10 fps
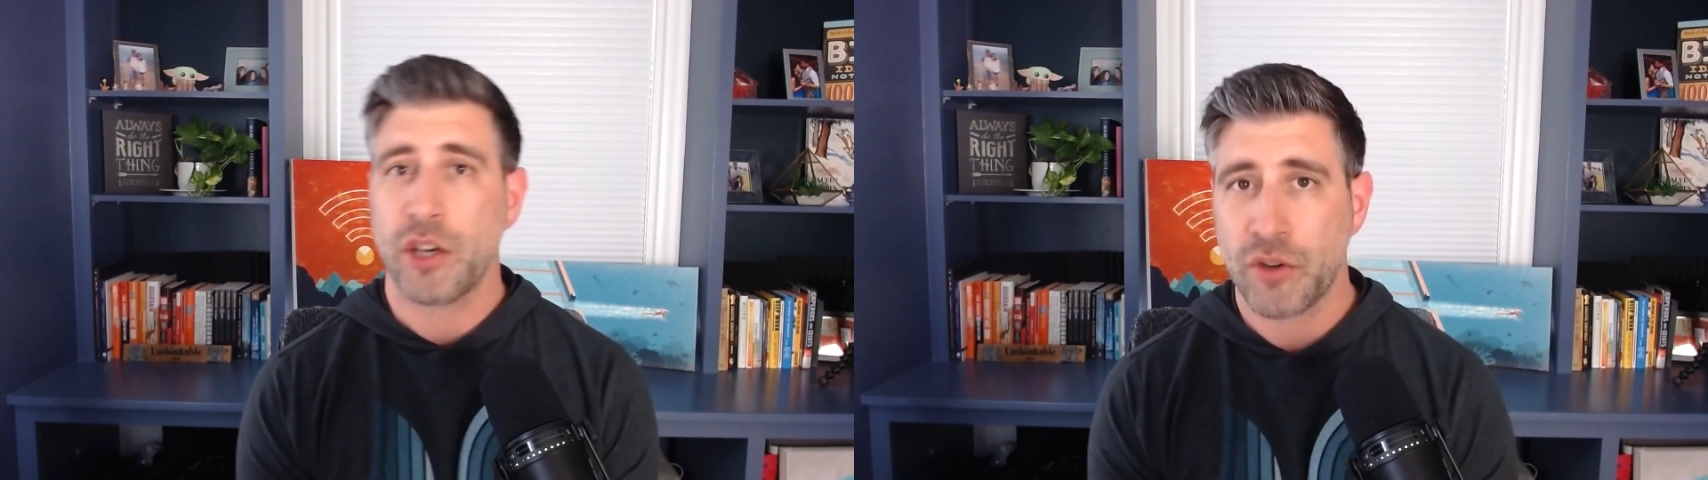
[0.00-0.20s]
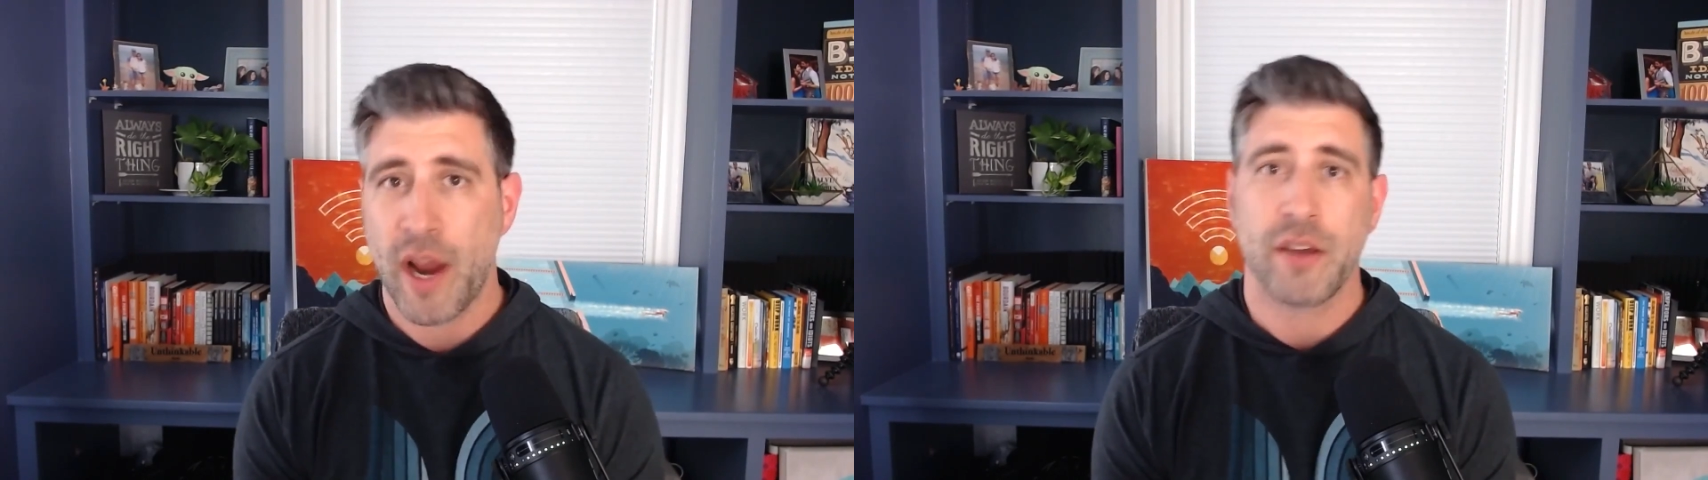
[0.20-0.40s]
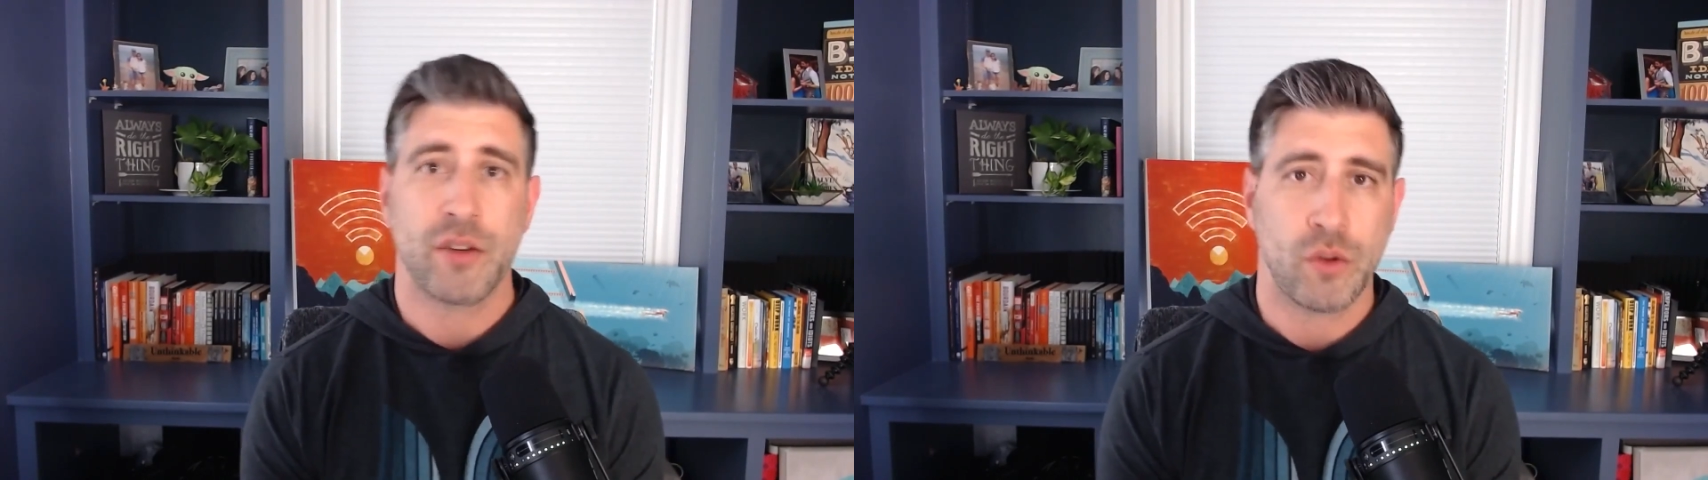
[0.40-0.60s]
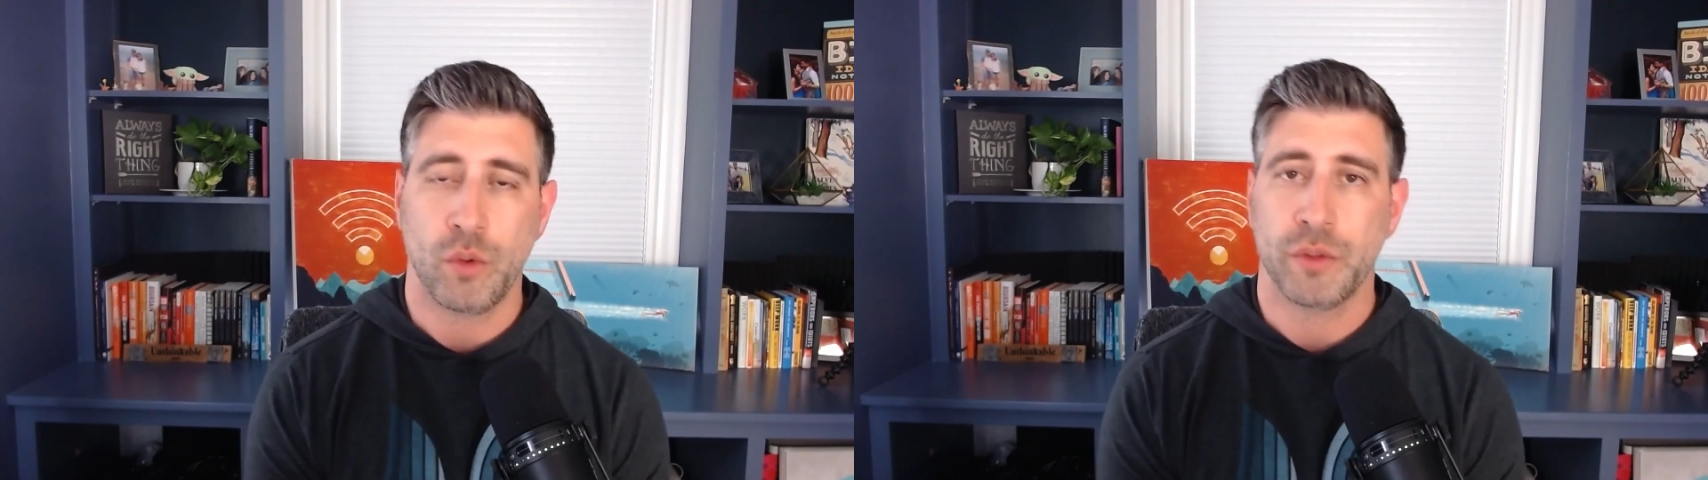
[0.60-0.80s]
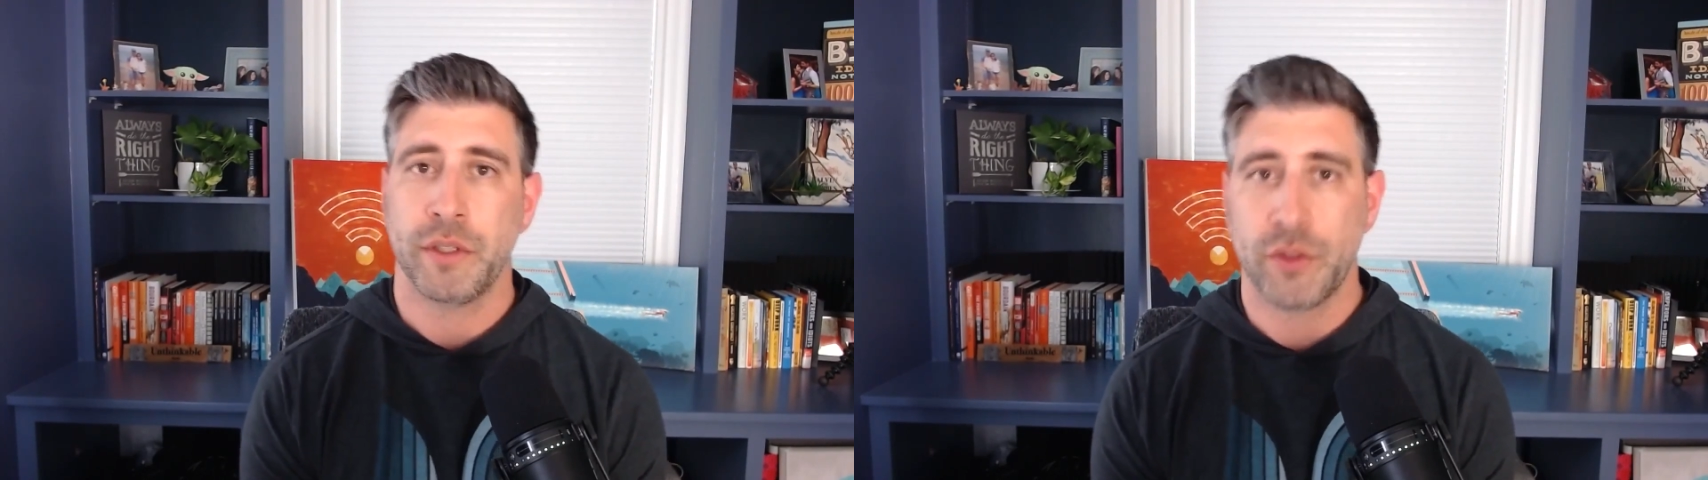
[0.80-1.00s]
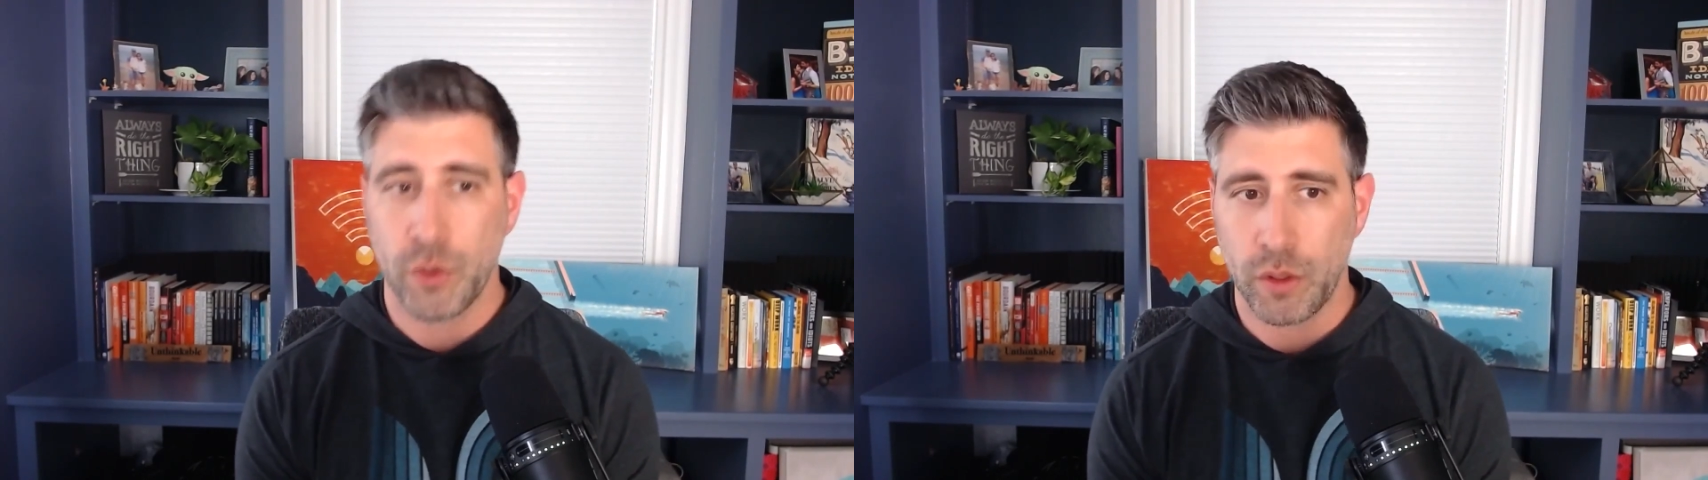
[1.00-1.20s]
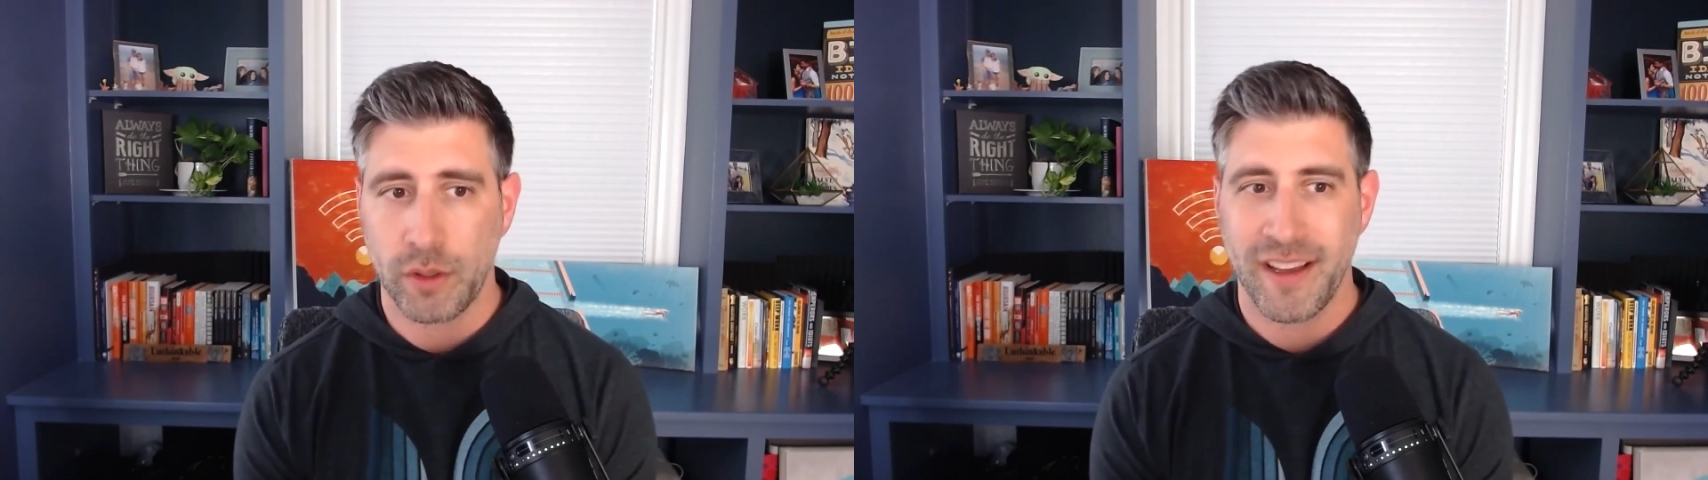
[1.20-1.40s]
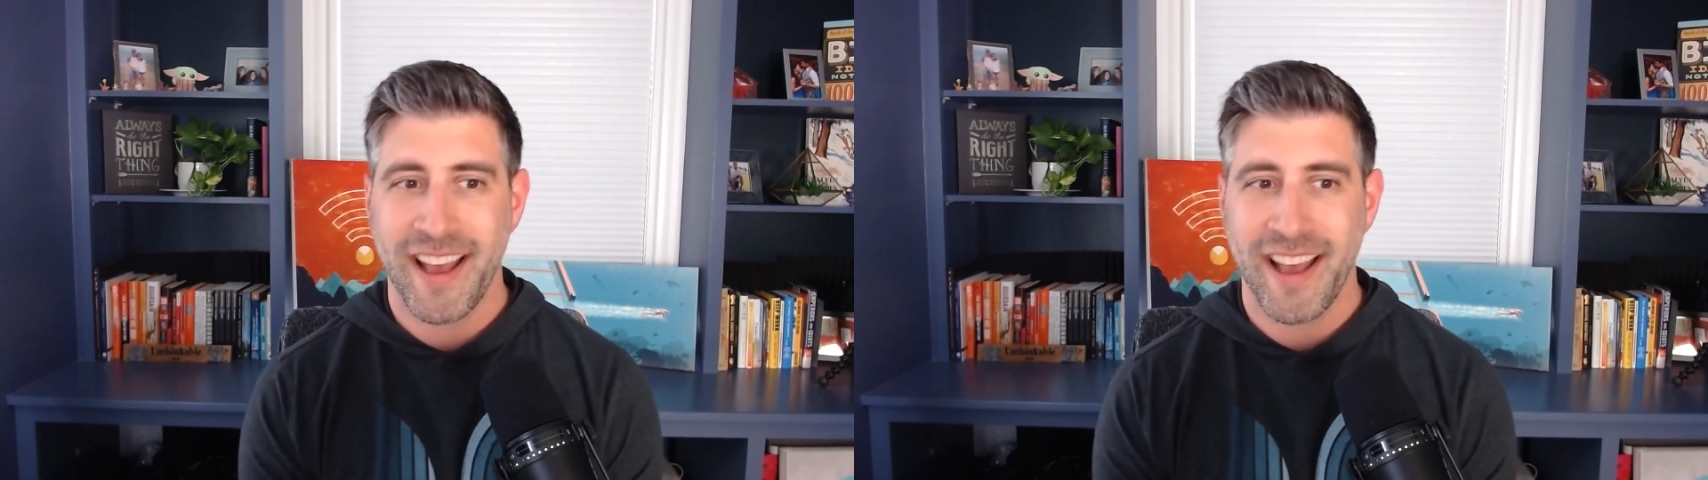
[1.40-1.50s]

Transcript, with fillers: to trend, tool to tool.